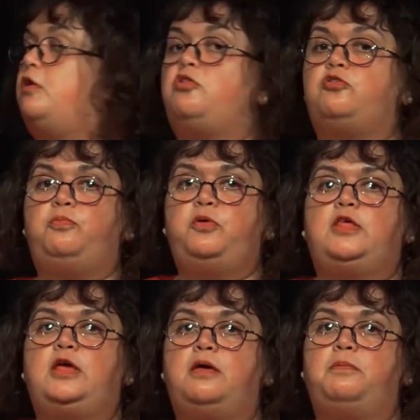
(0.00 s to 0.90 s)
know, sort of
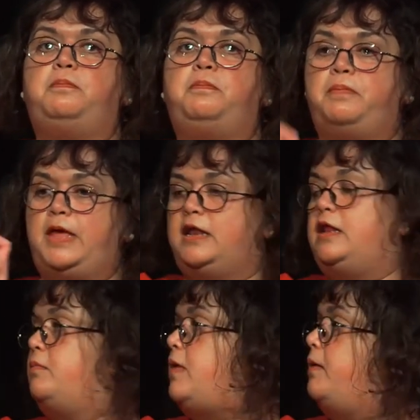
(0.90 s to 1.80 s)
putting a pin
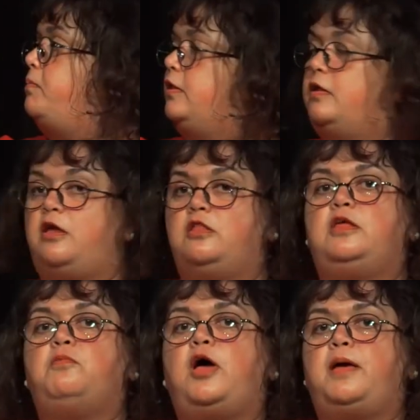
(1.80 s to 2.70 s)
in a map and going
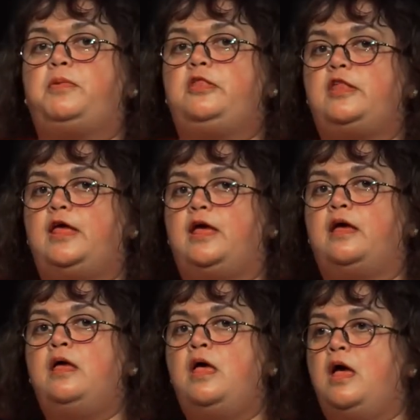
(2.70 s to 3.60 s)
see what happens here.
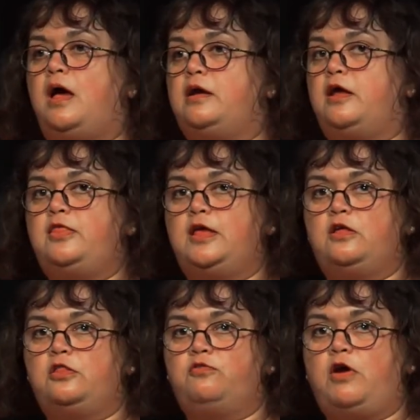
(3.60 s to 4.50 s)
And I think
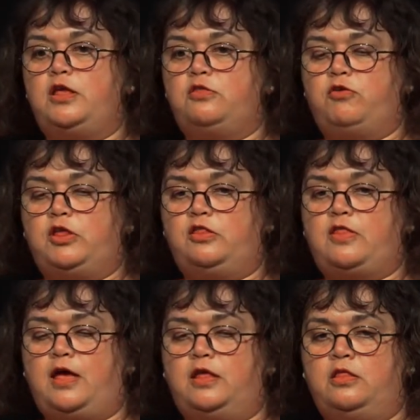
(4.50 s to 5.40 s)
as a writer, it's
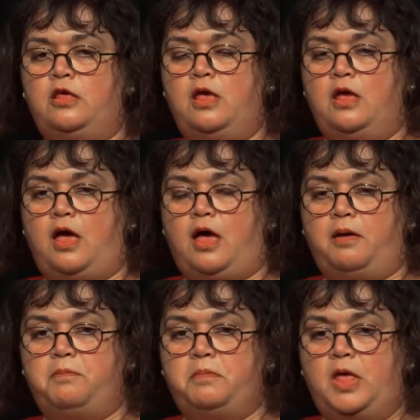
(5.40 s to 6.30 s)
that
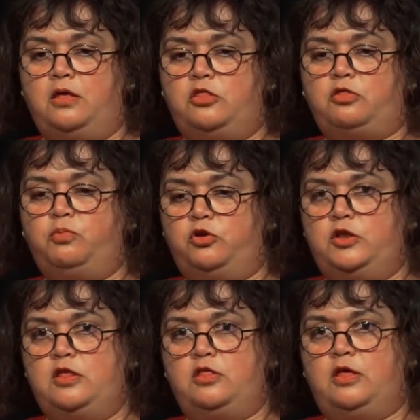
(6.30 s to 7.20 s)
um, just
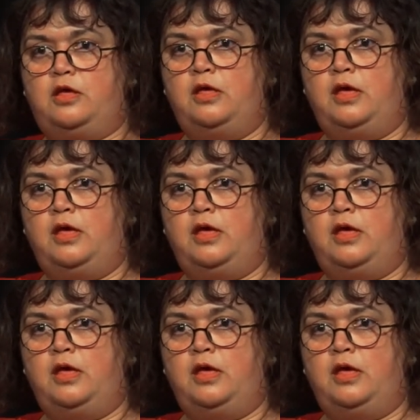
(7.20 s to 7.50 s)
wanting to